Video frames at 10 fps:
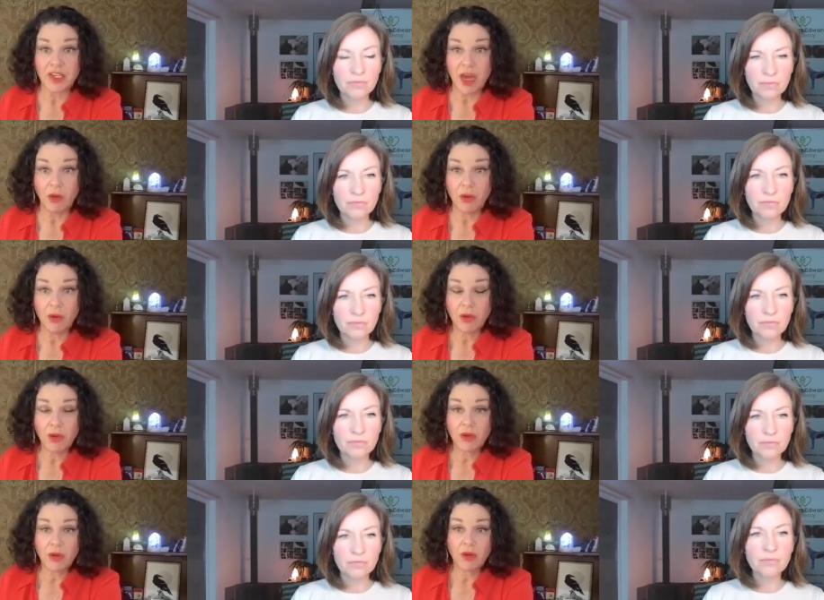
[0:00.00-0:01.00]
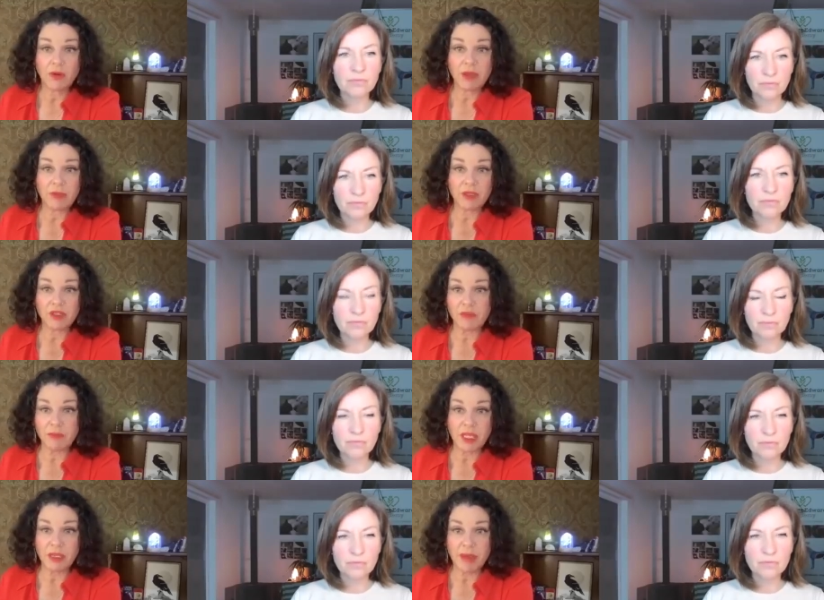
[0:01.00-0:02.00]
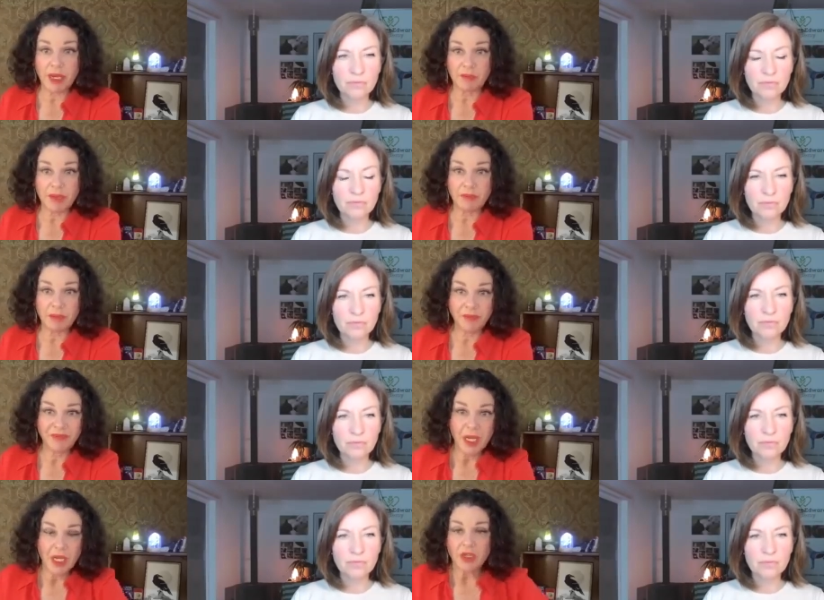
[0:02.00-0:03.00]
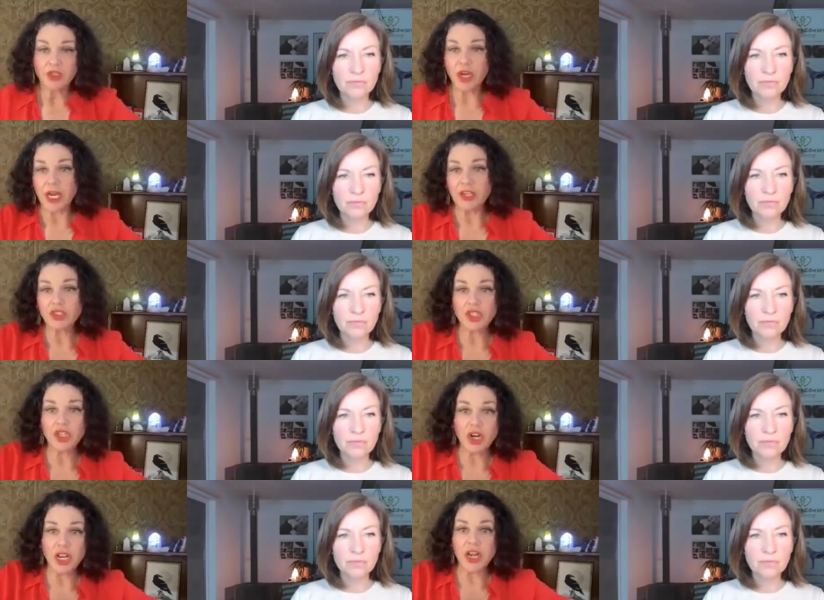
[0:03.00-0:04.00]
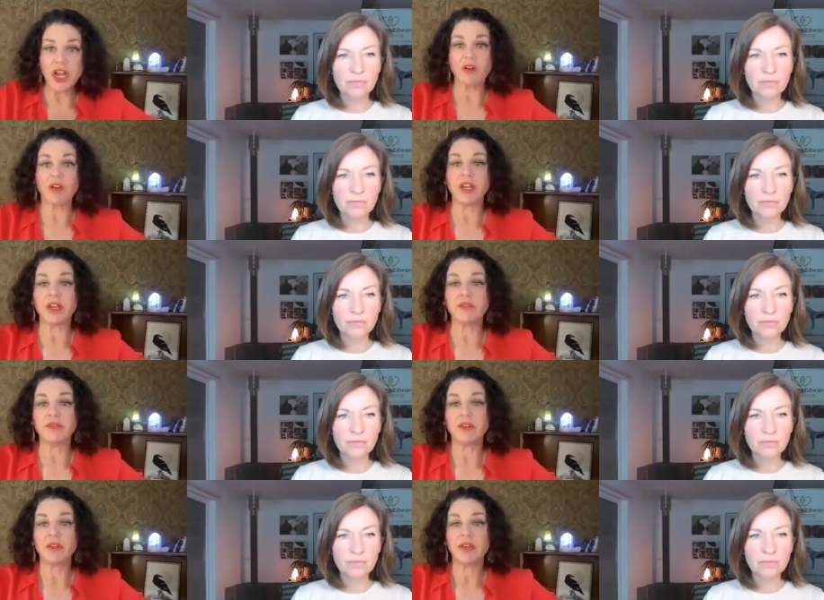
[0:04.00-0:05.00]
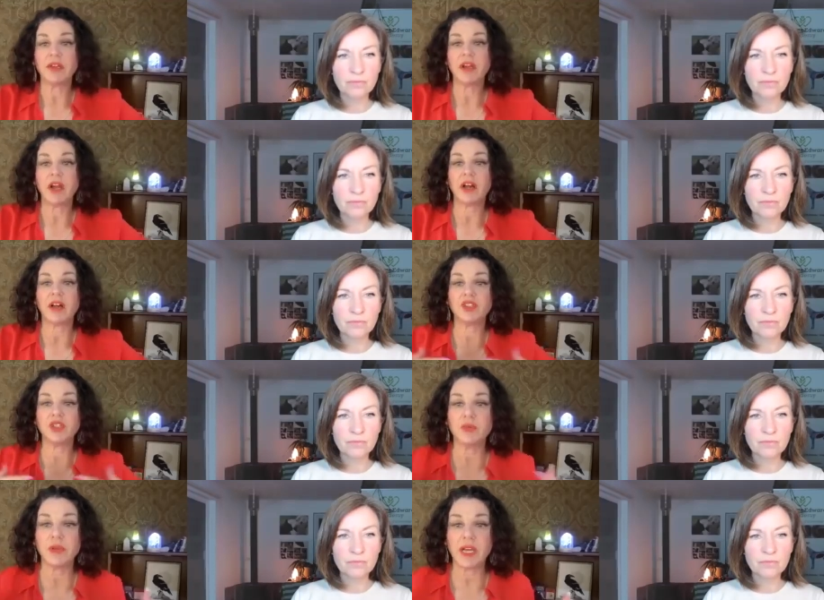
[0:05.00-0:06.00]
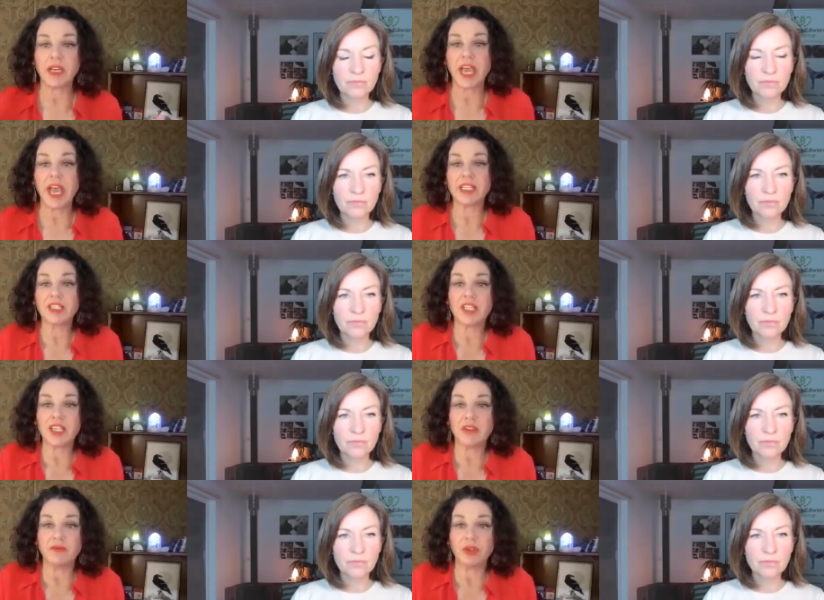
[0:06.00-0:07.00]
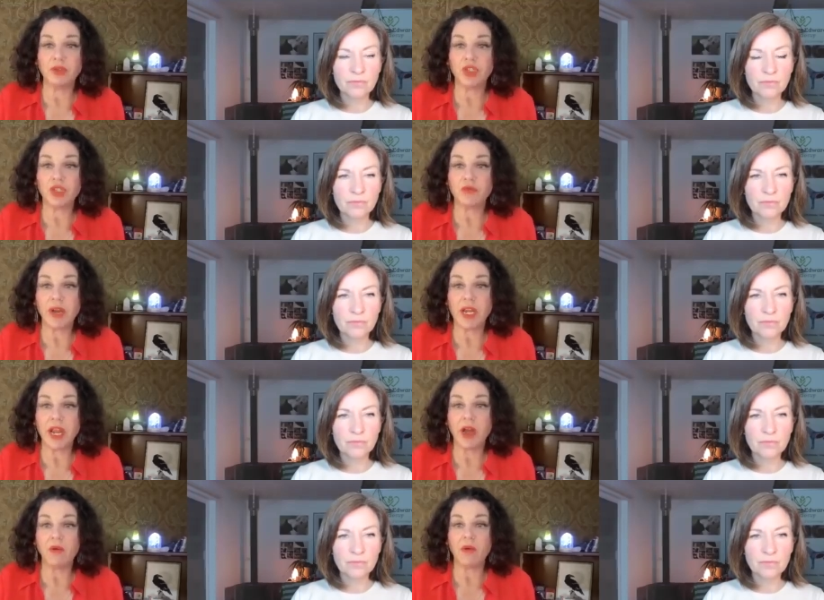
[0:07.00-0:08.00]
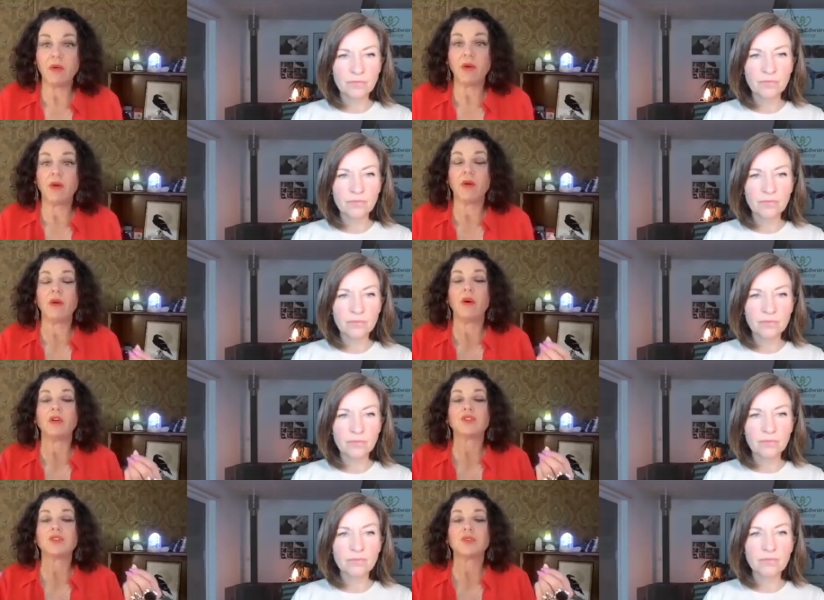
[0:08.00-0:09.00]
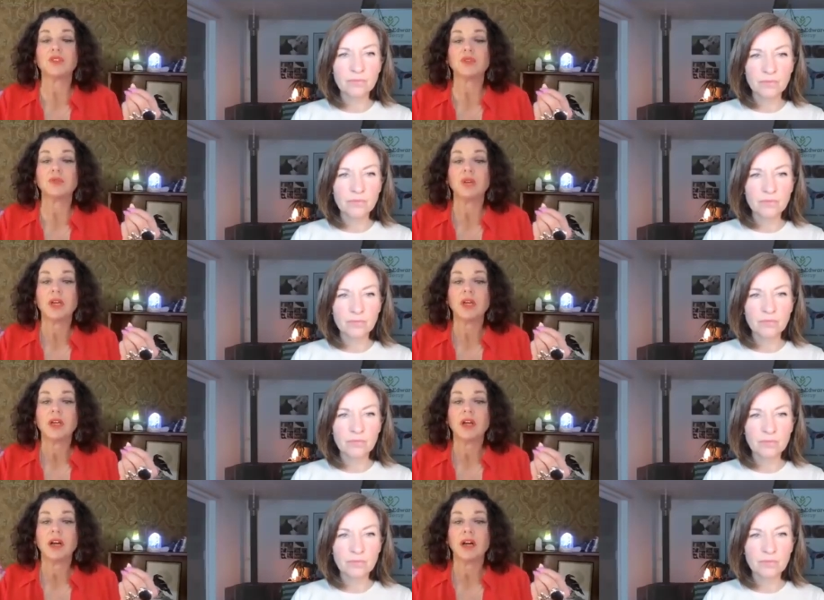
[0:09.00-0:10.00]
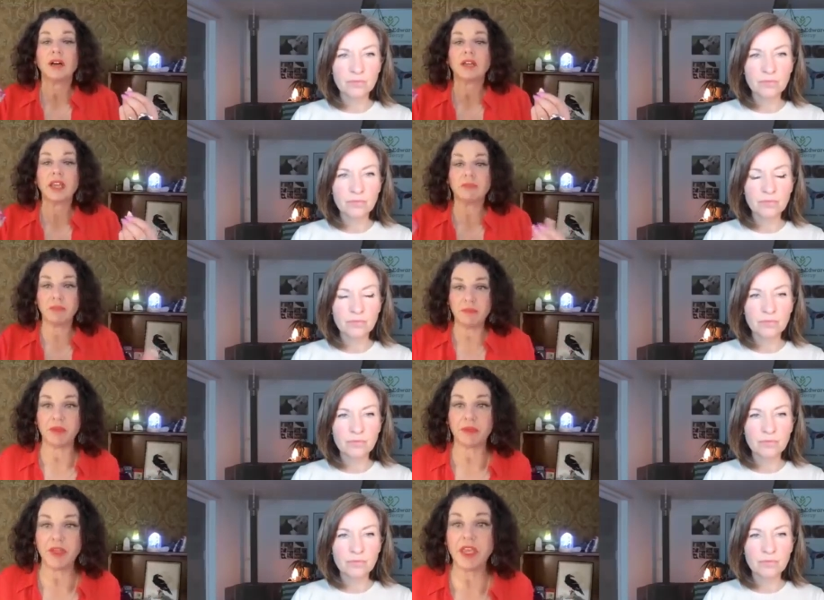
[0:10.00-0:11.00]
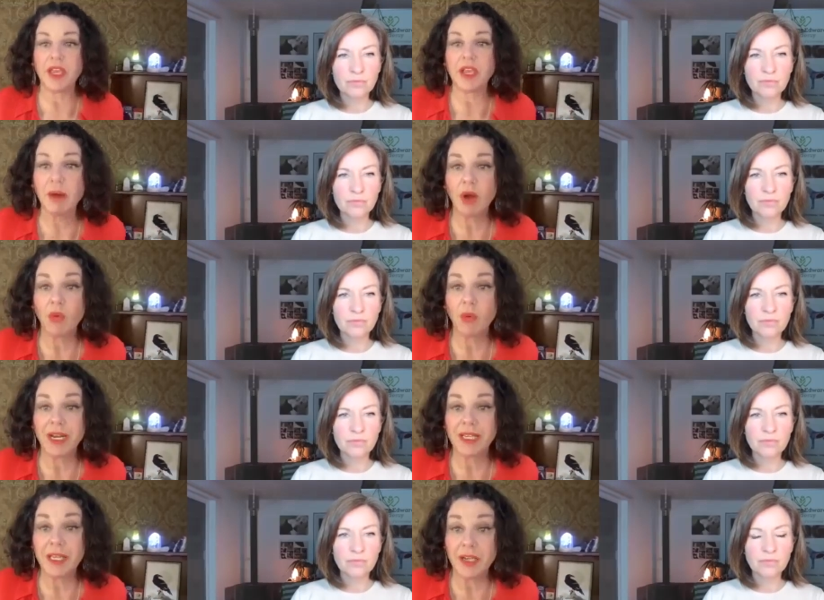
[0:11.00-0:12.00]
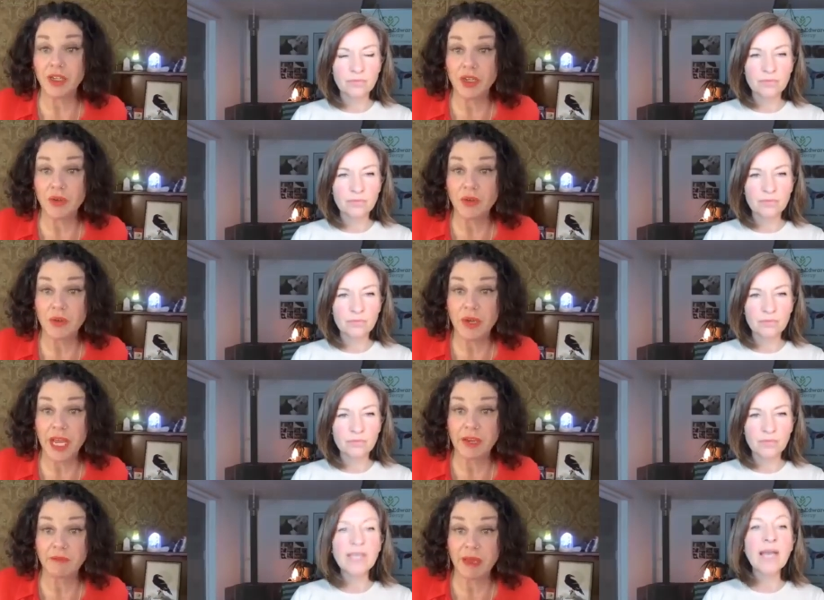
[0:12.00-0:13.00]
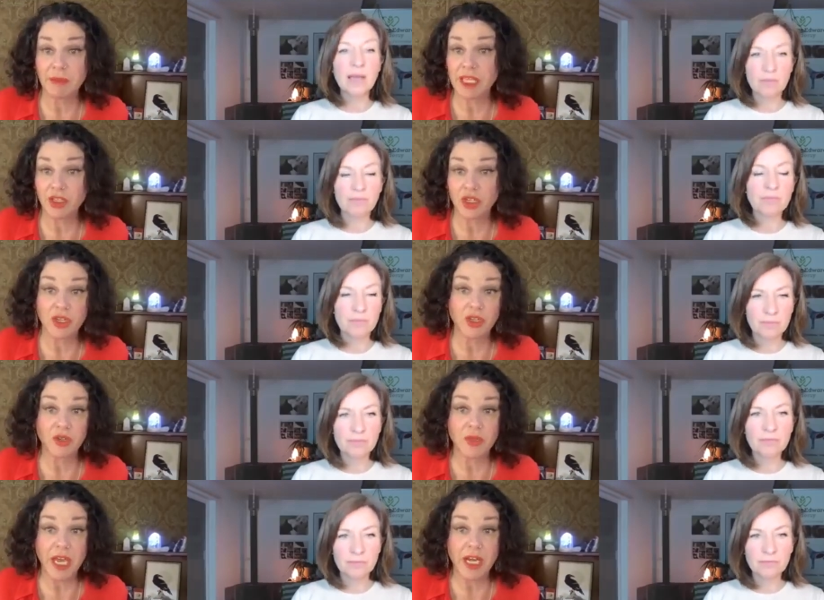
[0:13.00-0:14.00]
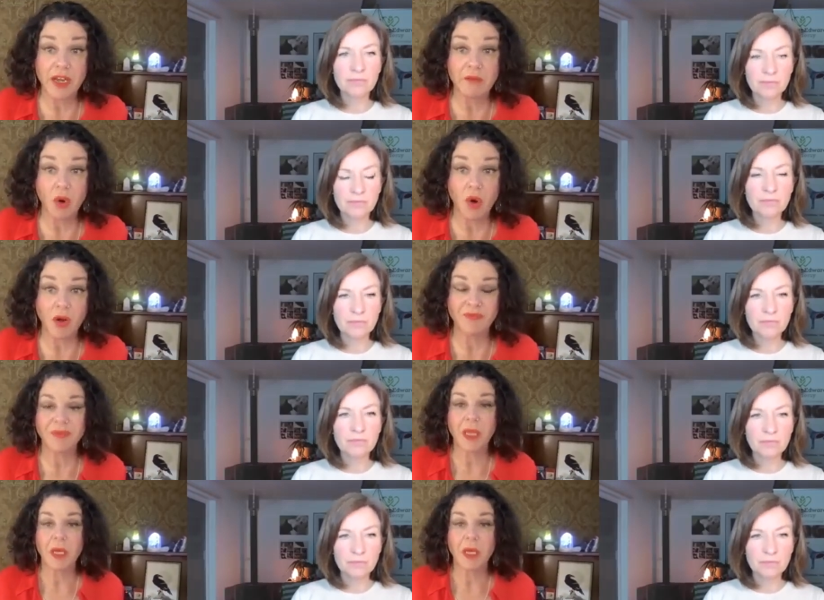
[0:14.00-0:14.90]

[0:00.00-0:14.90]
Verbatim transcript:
Speaker 1: now, or maybe there's some in the middle people, trying to start a narrative uh, to uh, add to the confusion right now, also to uh, get people thinking about what did they do and maybe yeah. they shouldn't do that anymore